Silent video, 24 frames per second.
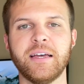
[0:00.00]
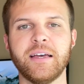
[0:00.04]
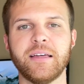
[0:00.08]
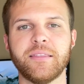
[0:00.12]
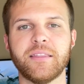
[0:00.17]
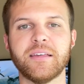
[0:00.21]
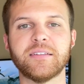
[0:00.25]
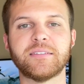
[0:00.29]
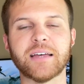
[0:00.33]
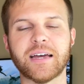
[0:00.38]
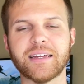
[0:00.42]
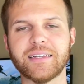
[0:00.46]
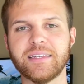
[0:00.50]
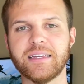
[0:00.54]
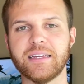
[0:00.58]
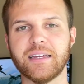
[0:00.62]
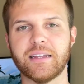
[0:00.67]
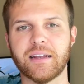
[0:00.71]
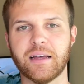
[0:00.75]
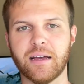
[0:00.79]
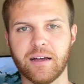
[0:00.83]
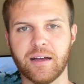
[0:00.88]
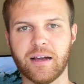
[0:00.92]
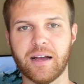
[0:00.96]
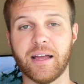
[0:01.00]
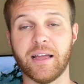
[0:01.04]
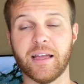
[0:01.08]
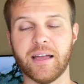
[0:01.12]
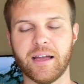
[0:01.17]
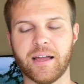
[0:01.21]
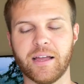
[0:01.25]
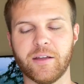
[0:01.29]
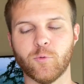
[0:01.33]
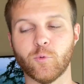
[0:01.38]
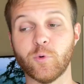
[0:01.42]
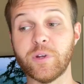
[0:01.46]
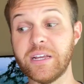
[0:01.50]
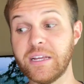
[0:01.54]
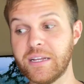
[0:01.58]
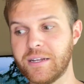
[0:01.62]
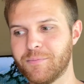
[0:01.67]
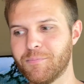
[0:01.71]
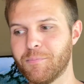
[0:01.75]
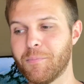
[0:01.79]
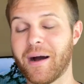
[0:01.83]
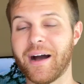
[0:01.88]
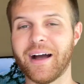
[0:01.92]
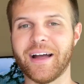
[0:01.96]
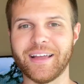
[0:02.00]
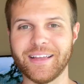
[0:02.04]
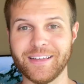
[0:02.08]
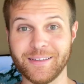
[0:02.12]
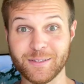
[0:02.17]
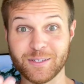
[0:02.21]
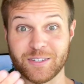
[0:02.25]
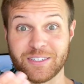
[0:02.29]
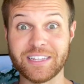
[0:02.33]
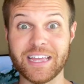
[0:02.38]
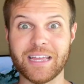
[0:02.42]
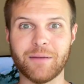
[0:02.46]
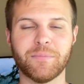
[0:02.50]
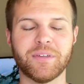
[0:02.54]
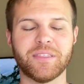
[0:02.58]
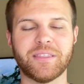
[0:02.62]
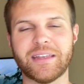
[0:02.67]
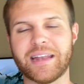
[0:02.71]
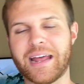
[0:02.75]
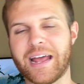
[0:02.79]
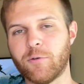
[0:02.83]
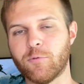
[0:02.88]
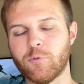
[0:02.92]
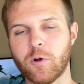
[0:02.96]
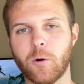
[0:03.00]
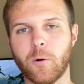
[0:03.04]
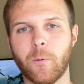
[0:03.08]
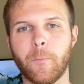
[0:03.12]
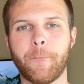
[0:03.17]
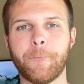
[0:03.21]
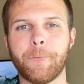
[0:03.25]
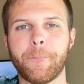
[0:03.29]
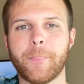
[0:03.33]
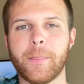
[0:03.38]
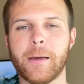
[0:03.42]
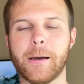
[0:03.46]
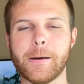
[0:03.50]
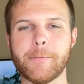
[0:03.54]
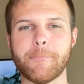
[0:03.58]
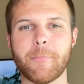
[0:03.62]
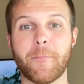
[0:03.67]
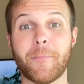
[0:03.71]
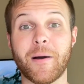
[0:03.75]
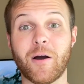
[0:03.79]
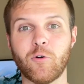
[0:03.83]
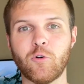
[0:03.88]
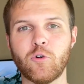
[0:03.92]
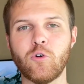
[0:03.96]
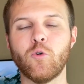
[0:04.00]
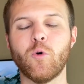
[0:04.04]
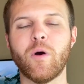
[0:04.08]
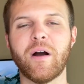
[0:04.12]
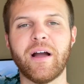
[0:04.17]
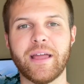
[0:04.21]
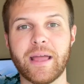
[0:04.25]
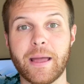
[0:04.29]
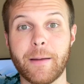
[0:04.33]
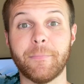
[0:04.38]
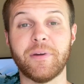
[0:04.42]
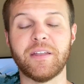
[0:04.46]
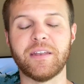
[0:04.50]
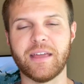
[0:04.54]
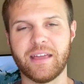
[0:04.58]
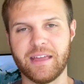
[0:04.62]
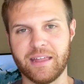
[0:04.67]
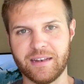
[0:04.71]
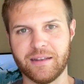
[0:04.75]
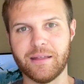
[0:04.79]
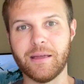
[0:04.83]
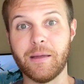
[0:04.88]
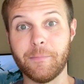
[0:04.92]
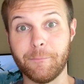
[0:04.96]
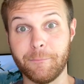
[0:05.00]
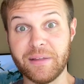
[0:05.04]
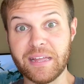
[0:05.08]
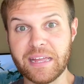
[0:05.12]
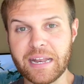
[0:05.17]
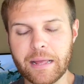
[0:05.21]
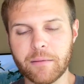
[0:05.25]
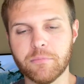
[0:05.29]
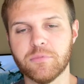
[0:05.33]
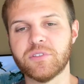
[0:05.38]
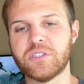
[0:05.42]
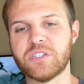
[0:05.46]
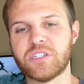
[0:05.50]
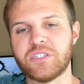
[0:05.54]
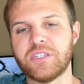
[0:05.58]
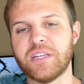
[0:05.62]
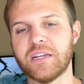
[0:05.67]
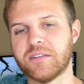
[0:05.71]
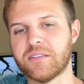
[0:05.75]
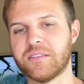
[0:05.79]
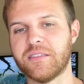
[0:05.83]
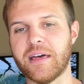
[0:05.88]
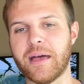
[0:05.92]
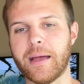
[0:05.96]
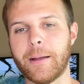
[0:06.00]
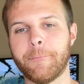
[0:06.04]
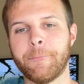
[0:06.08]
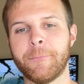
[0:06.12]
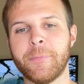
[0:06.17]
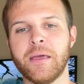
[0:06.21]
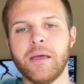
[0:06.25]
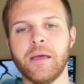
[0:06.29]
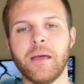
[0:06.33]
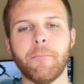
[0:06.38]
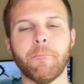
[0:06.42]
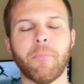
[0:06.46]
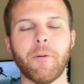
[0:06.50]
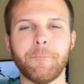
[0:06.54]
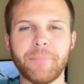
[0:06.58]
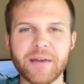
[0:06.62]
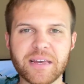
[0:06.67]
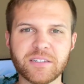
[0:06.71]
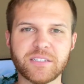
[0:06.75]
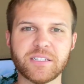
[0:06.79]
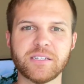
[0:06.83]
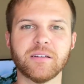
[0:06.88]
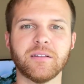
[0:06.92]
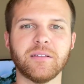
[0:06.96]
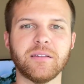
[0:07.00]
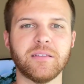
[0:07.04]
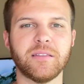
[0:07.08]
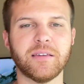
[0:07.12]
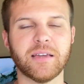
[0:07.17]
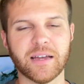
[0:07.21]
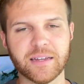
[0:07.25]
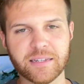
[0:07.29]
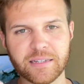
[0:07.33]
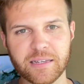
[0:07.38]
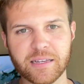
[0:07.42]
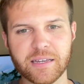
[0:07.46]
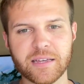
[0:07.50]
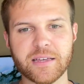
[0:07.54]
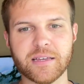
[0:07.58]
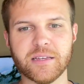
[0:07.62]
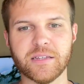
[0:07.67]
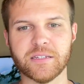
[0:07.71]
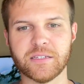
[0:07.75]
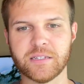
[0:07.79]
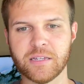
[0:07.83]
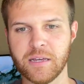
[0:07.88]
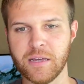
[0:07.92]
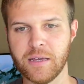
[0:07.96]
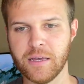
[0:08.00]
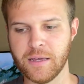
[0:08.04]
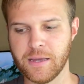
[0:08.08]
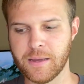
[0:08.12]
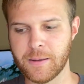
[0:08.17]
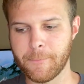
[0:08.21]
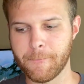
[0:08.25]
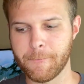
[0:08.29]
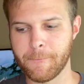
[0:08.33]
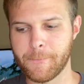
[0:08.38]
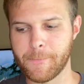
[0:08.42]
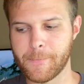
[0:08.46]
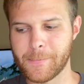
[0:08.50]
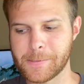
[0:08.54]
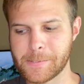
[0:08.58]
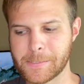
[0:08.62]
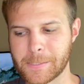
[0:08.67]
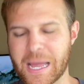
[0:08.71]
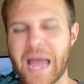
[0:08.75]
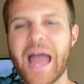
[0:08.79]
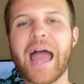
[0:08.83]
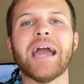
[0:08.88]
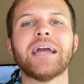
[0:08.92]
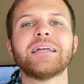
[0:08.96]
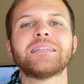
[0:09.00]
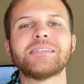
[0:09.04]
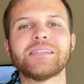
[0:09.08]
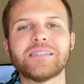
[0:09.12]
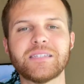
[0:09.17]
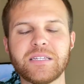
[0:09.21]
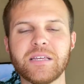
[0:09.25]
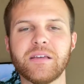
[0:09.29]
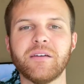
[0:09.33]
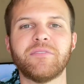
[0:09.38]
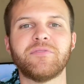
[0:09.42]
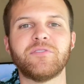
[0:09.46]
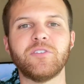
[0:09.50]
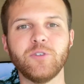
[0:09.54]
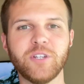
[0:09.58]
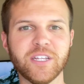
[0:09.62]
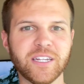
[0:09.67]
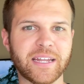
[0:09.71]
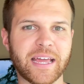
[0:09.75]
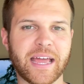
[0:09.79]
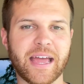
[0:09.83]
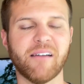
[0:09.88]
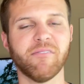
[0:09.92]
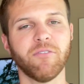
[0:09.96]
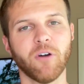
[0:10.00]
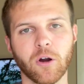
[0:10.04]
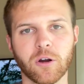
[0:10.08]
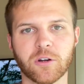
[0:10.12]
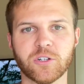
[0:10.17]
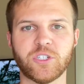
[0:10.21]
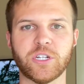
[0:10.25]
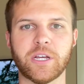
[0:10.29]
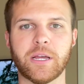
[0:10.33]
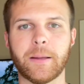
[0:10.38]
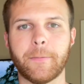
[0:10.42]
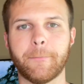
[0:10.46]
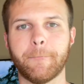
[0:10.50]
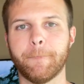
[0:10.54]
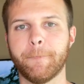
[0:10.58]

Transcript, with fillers: this idea, and I read my statement that I wrote about who I am and being able to stick to that. But basically the idea is, act as if you didn't have RJ.